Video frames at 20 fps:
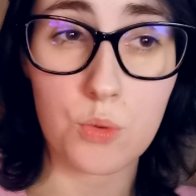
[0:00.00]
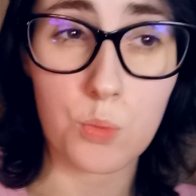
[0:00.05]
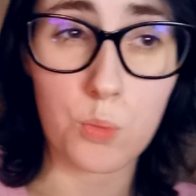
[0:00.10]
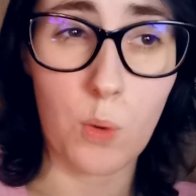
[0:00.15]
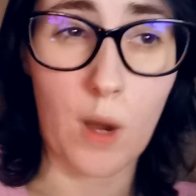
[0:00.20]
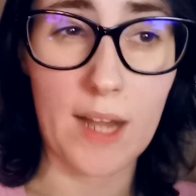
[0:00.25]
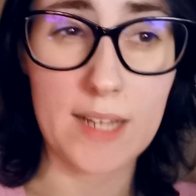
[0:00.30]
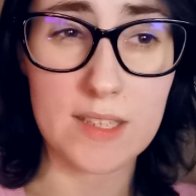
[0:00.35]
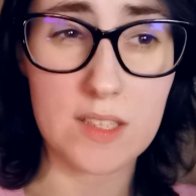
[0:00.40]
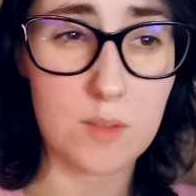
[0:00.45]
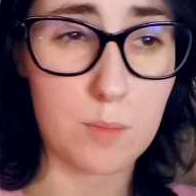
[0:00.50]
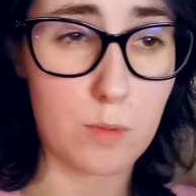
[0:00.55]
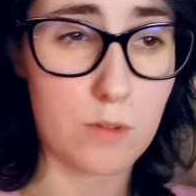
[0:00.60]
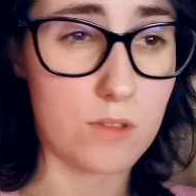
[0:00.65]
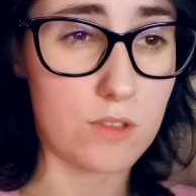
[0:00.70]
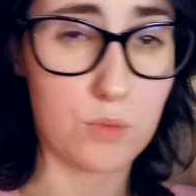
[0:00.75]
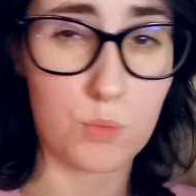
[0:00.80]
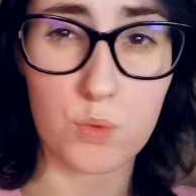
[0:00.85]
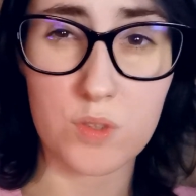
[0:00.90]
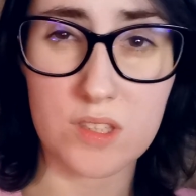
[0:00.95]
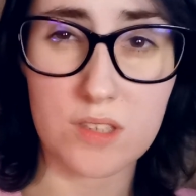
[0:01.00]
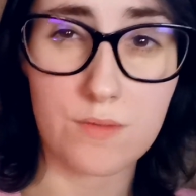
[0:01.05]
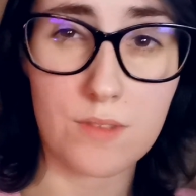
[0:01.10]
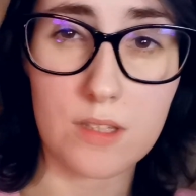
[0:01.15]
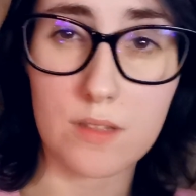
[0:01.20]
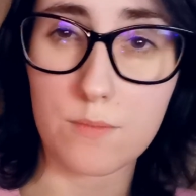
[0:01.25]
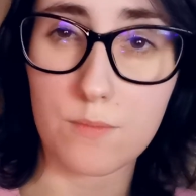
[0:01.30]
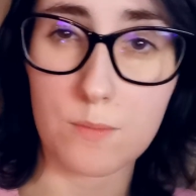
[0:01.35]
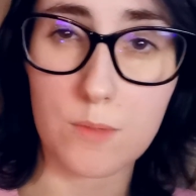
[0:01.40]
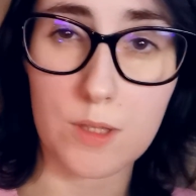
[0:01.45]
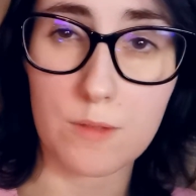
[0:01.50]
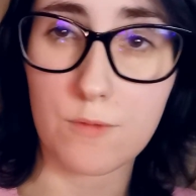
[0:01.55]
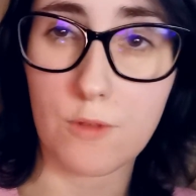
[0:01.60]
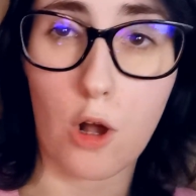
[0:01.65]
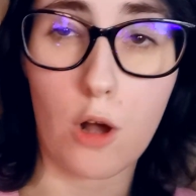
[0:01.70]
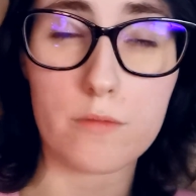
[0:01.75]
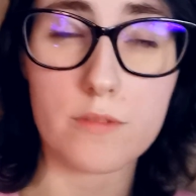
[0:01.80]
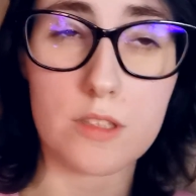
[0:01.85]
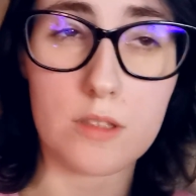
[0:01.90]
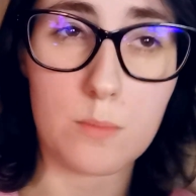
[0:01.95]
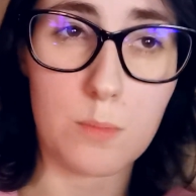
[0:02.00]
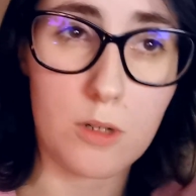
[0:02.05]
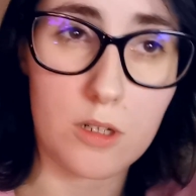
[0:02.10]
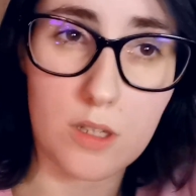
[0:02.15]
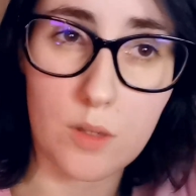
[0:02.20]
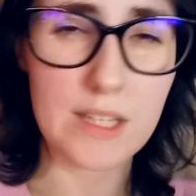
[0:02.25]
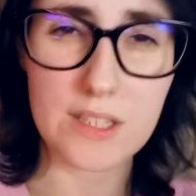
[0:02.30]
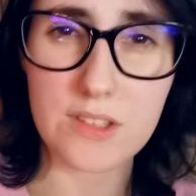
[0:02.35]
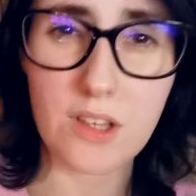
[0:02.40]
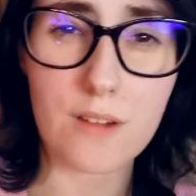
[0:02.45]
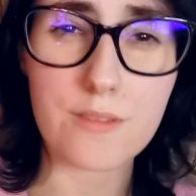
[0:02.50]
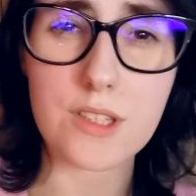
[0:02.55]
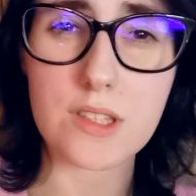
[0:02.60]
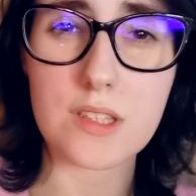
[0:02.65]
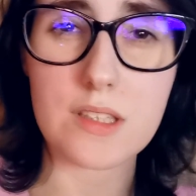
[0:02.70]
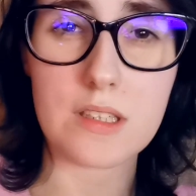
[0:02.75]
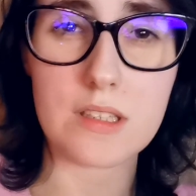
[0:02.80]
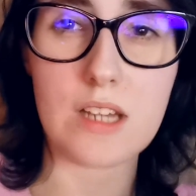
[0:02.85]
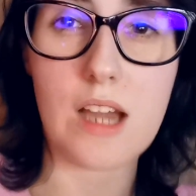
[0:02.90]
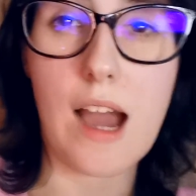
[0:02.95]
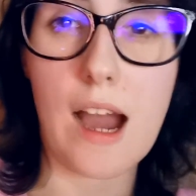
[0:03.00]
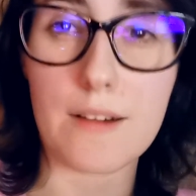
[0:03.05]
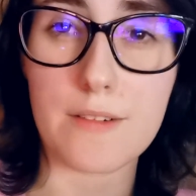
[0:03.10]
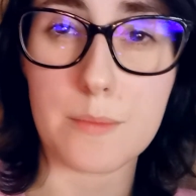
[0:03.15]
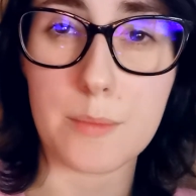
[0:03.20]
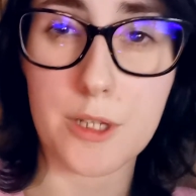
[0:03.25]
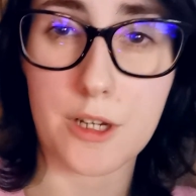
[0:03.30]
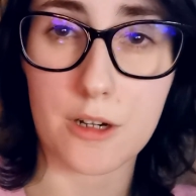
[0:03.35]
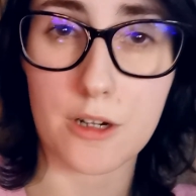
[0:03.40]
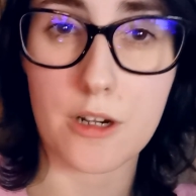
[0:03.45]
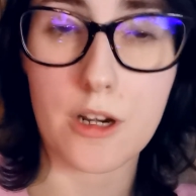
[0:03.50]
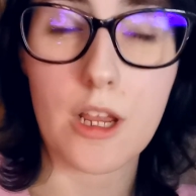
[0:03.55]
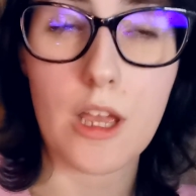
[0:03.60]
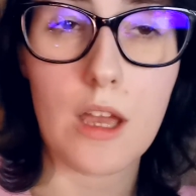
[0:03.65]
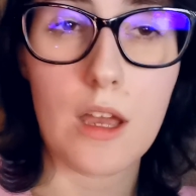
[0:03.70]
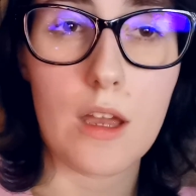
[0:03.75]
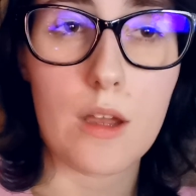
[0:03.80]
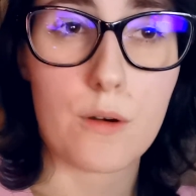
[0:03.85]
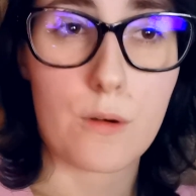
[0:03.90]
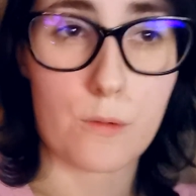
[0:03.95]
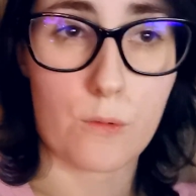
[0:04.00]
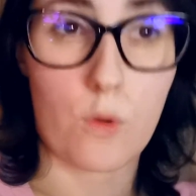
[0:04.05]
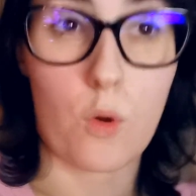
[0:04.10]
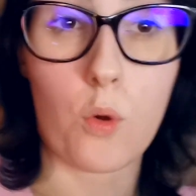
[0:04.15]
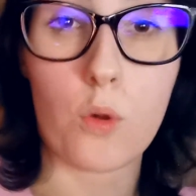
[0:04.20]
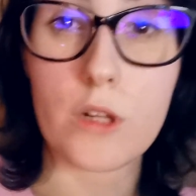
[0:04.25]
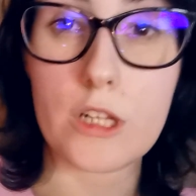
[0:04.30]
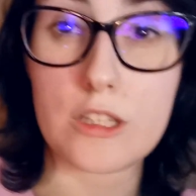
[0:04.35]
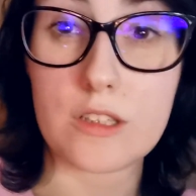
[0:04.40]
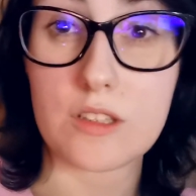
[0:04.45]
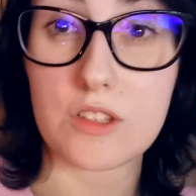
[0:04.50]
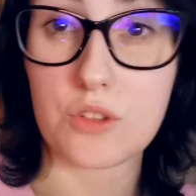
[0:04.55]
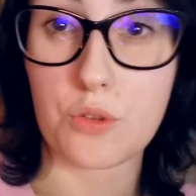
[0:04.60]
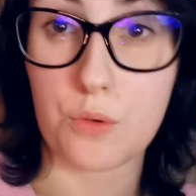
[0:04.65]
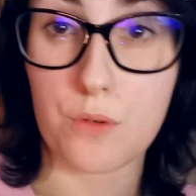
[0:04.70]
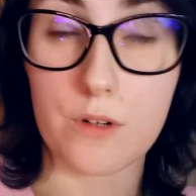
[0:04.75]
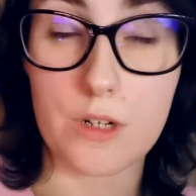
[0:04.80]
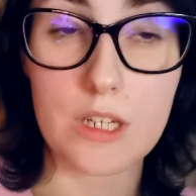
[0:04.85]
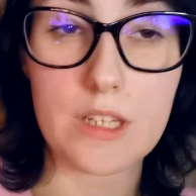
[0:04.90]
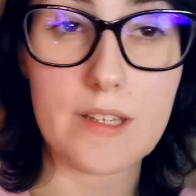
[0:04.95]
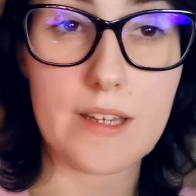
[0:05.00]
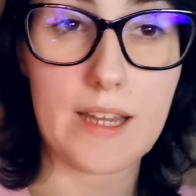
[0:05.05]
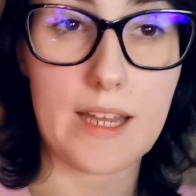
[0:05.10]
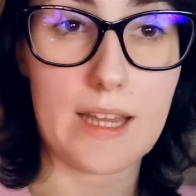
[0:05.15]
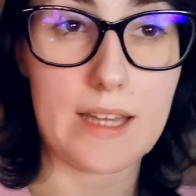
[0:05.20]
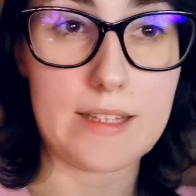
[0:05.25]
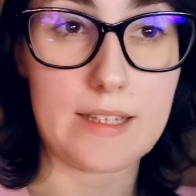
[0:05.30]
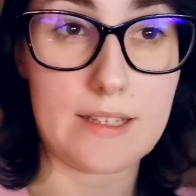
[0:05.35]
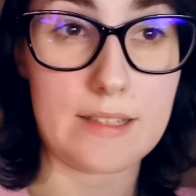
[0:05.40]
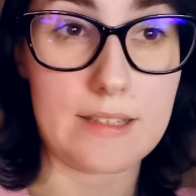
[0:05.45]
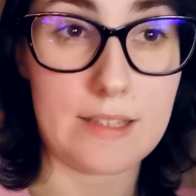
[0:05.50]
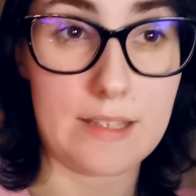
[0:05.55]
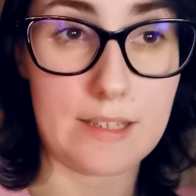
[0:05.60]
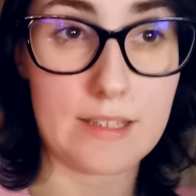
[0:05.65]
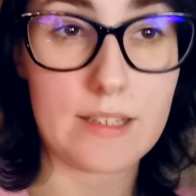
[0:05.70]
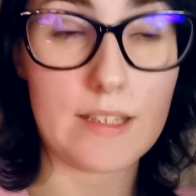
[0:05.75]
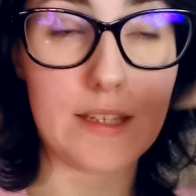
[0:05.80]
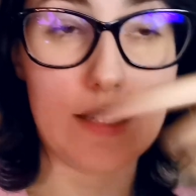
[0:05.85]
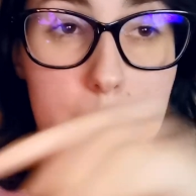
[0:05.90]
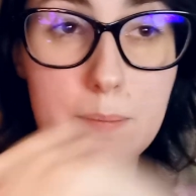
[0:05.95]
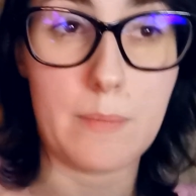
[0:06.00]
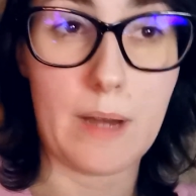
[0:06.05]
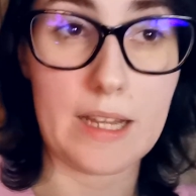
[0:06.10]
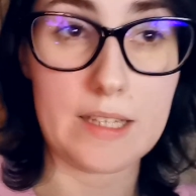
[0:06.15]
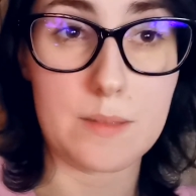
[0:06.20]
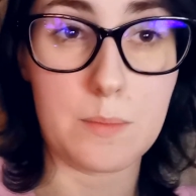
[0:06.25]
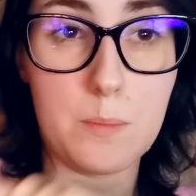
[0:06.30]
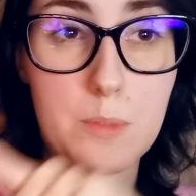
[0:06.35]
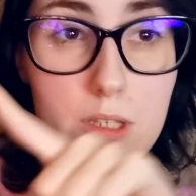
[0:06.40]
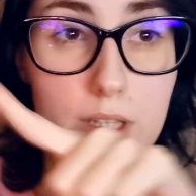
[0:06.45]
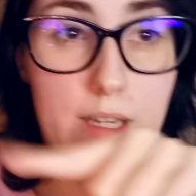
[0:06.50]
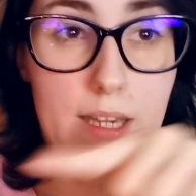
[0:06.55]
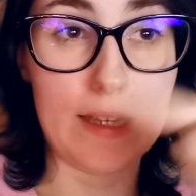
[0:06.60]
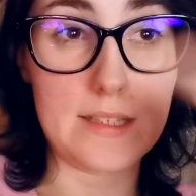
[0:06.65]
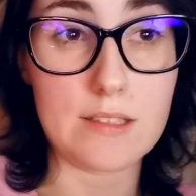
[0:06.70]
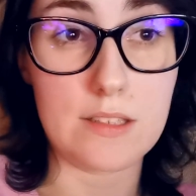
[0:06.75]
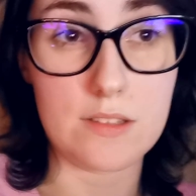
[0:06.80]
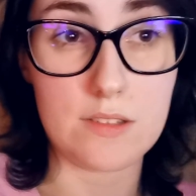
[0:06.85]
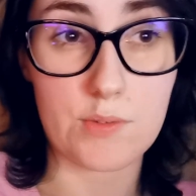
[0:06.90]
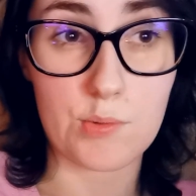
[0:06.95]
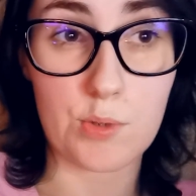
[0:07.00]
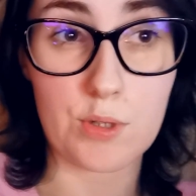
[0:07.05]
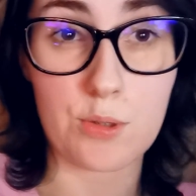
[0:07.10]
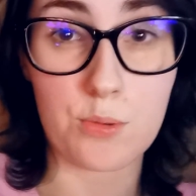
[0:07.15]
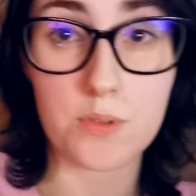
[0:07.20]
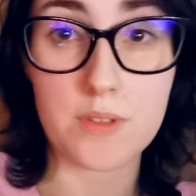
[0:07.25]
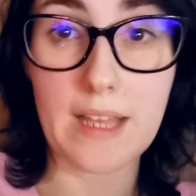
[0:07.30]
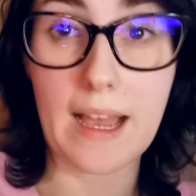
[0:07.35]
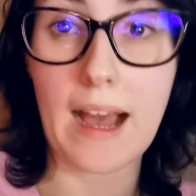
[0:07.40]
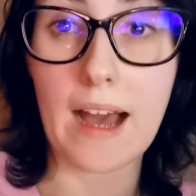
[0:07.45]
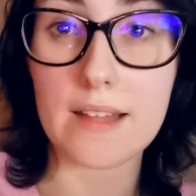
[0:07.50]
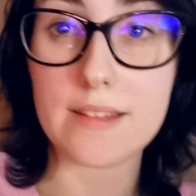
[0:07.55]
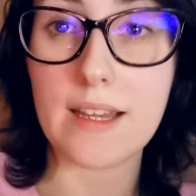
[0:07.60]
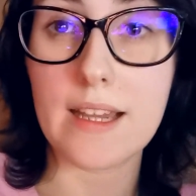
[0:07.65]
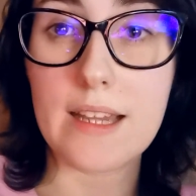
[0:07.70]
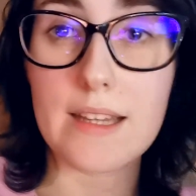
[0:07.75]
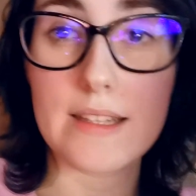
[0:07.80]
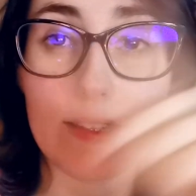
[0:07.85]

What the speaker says: to why this person was even involved in the book. He's obviously gonna have a bigger role in the story, and I think he might be Aiden's real dad.